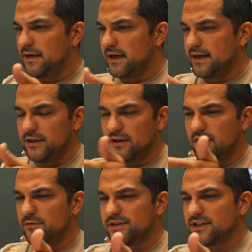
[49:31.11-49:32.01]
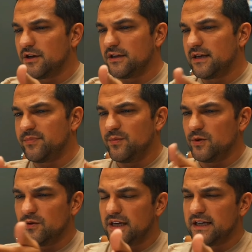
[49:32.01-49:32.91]
And, I always saw that
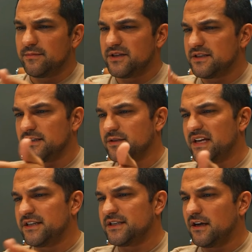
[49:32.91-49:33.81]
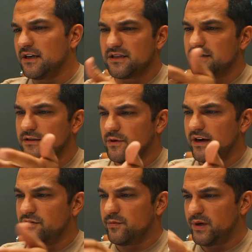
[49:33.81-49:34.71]
people don't like him because he does penny stocks and
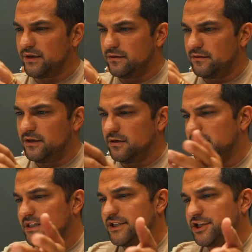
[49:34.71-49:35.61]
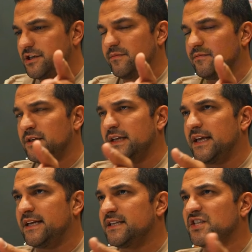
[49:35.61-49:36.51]
whatever, but he's legitimate
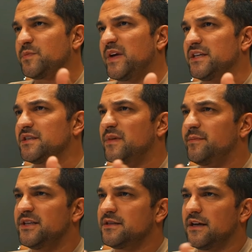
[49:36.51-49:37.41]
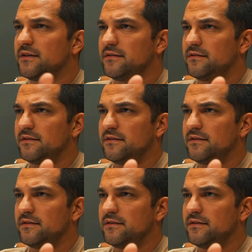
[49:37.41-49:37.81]
in his space. Maybe it's not.